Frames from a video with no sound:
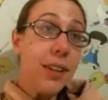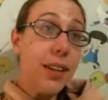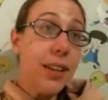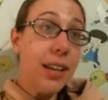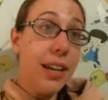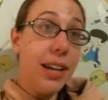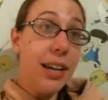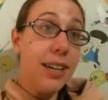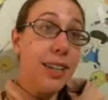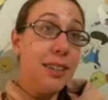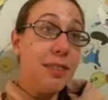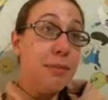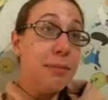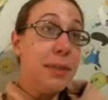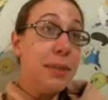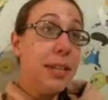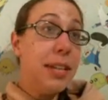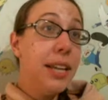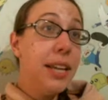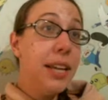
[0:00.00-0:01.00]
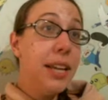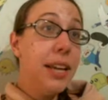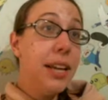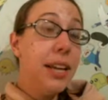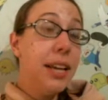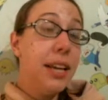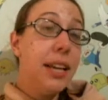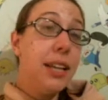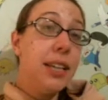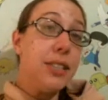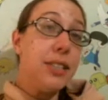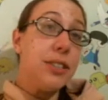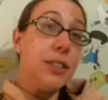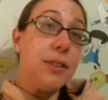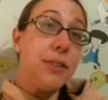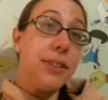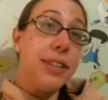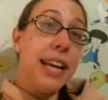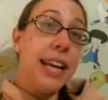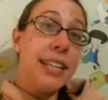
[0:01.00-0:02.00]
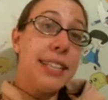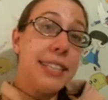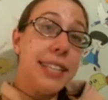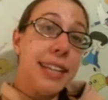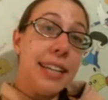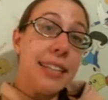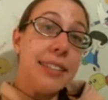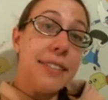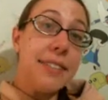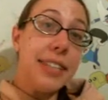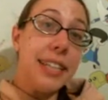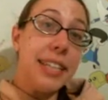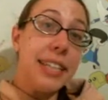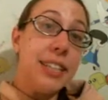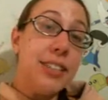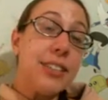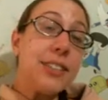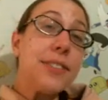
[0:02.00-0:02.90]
Um, so that's kind of like your